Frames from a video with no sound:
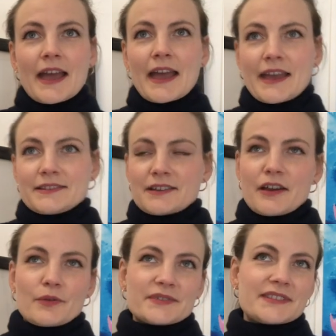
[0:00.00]
And
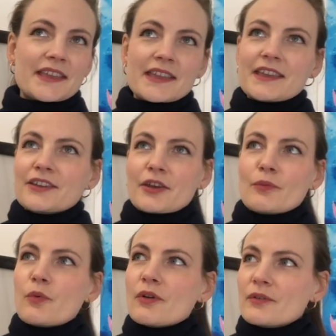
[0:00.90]
I was thinking, you
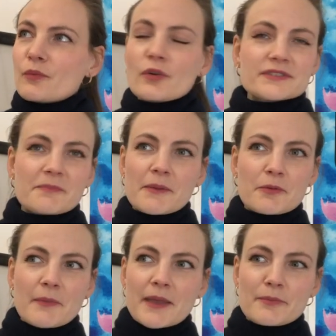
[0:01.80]
know, what do
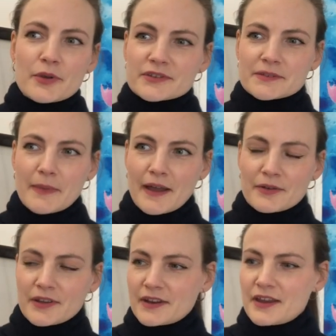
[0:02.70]
people make books
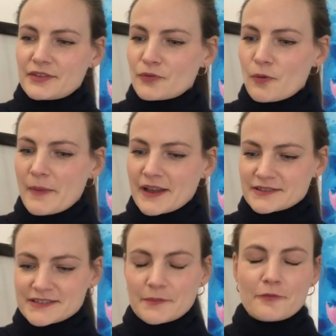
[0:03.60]
about? And I thought back
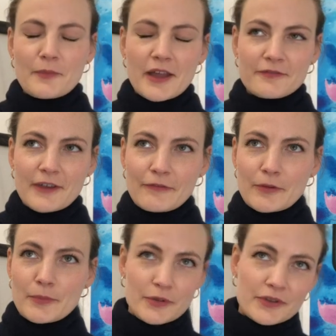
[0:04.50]
to some of my
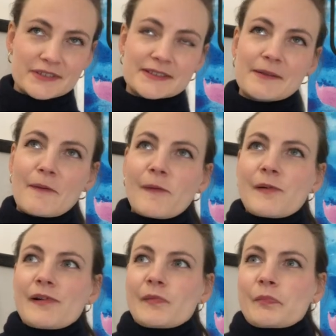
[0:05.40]
favourite books.
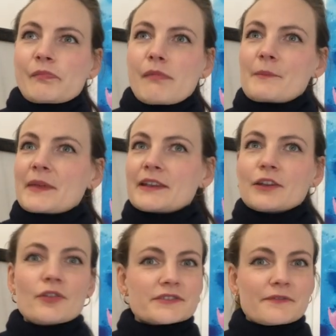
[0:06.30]
And
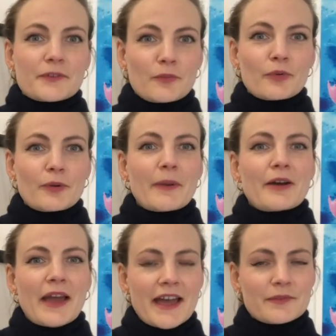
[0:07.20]
lots of them were
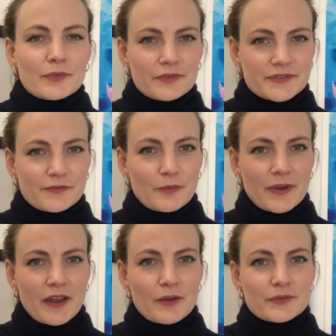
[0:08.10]
about animals from
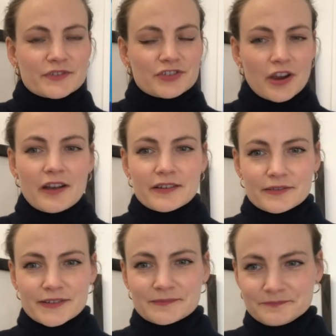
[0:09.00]
when I was a
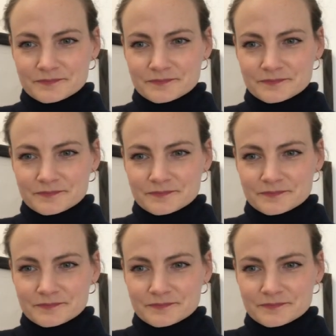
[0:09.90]
child.